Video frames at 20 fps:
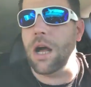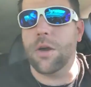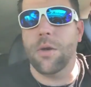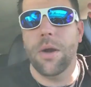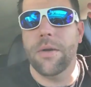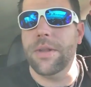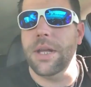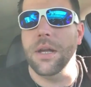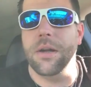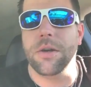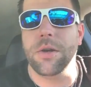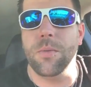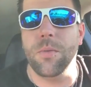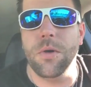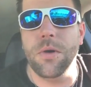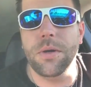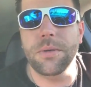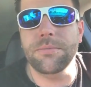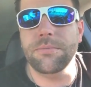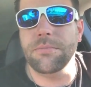whoever the hell you
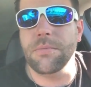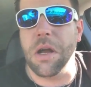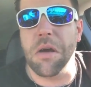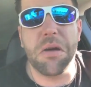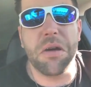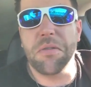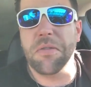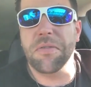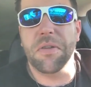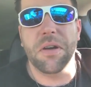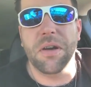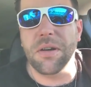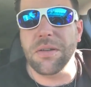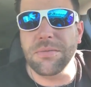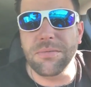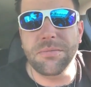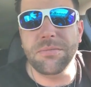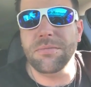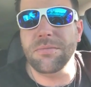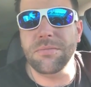want. I don't give a fuck.
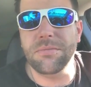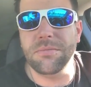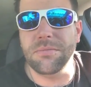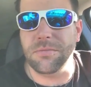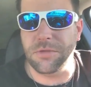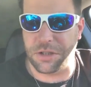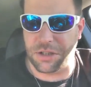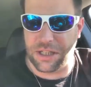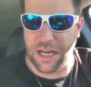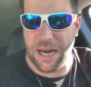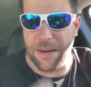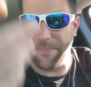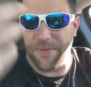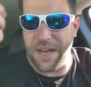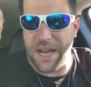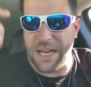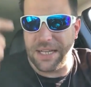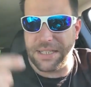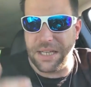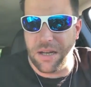Same
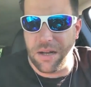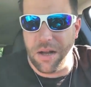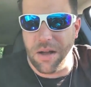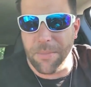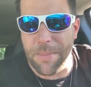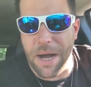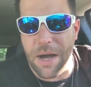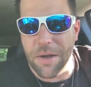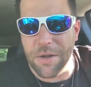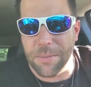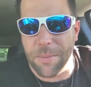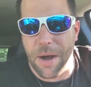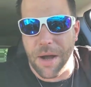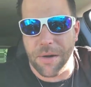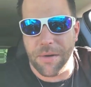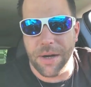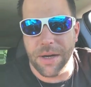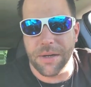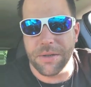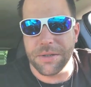thing I tell all my other
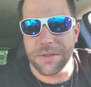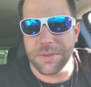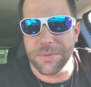moderators,